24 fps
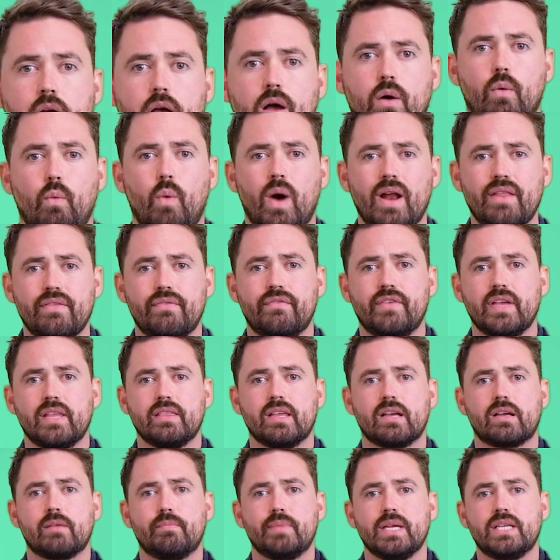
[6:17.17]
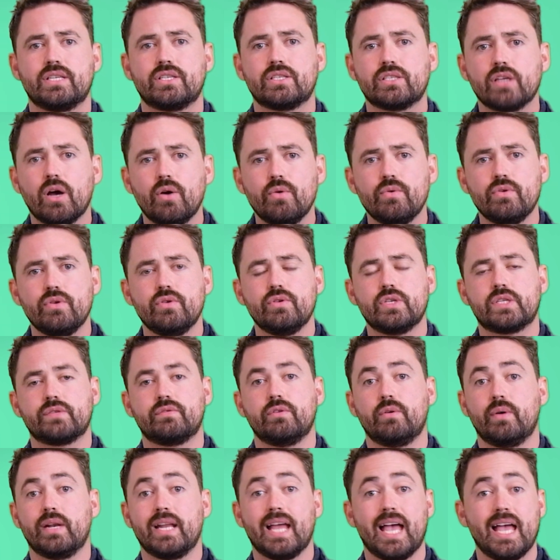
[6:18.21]
One thing that could be so
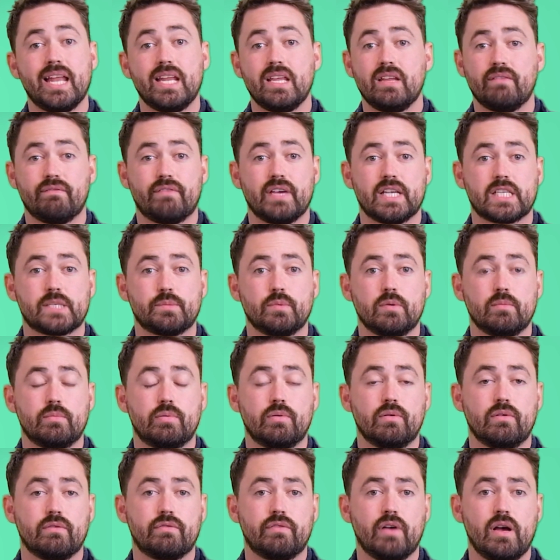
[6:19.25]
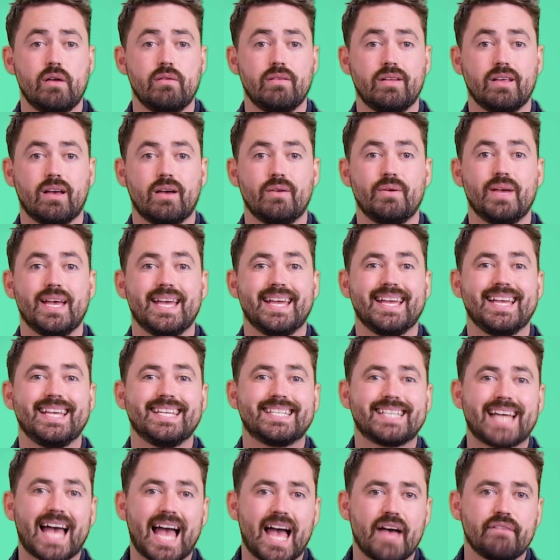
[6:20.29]
useful in any investment portfolio
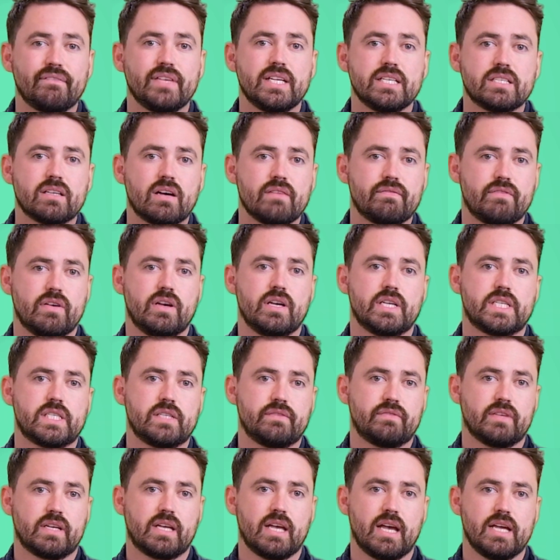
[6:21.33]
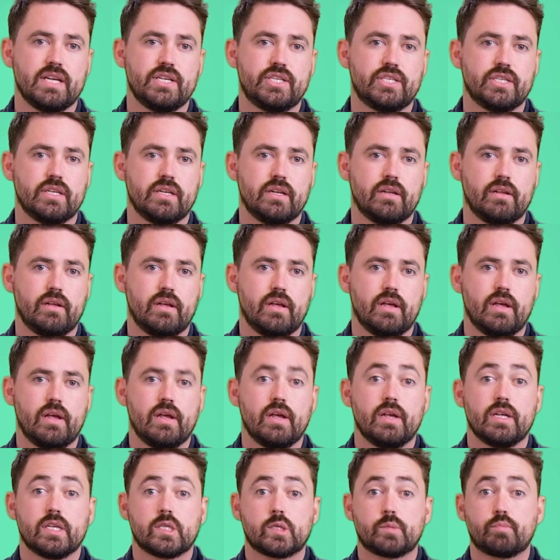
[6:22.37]
is having diversification.
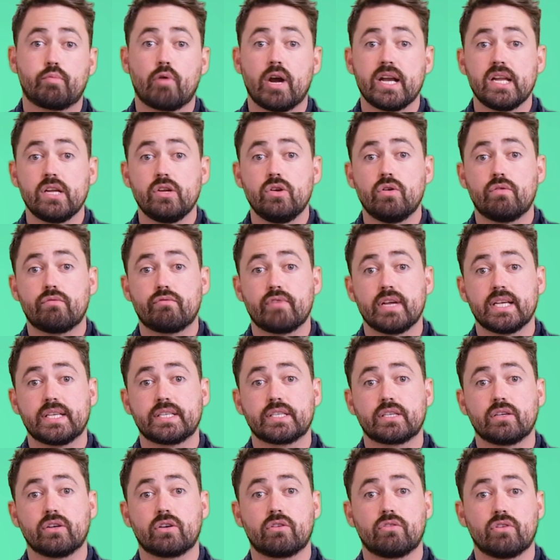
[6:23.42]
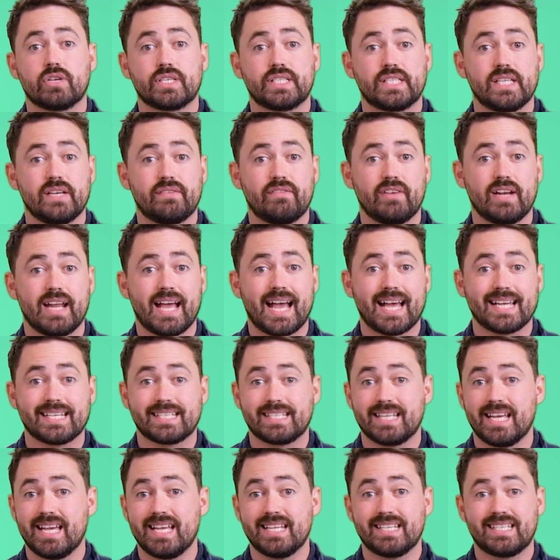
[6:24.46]
Spreading your risk across different
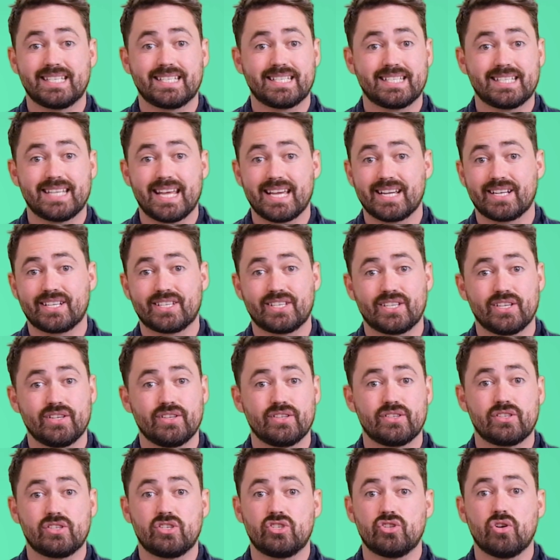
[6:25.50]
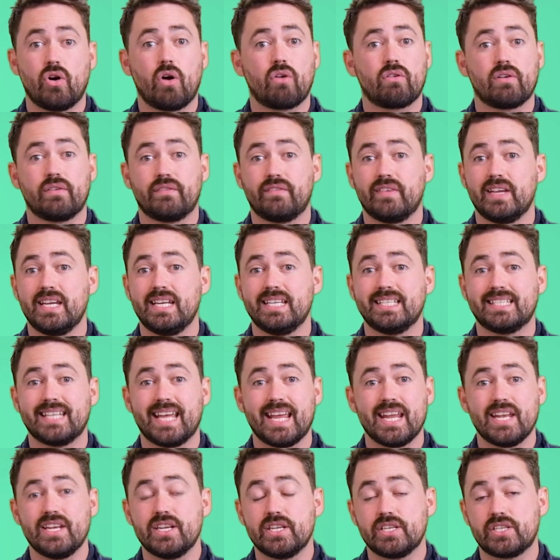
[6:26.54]
assets, sectors, geographies,
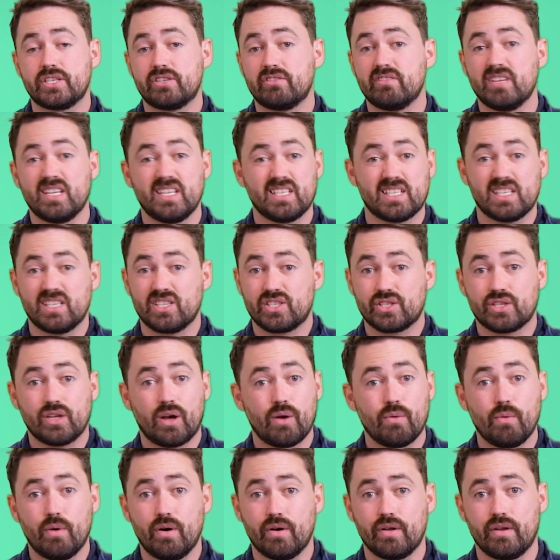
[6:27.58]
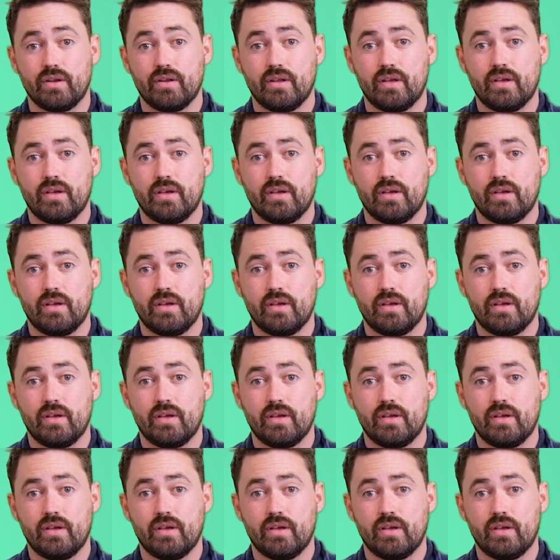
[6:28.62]
industries, and so on.